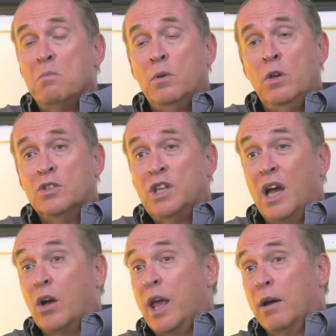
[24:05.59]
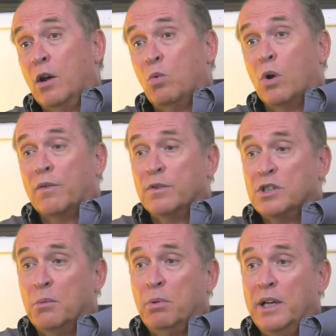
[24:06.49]
You can say, okay, I'm going to work for
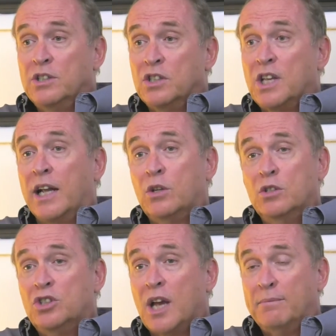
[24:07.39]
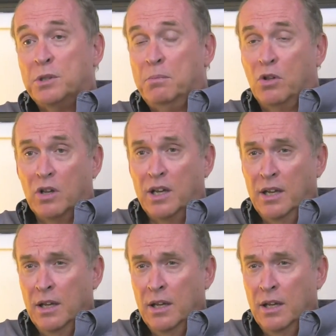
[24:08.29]
some place that's got good job stability,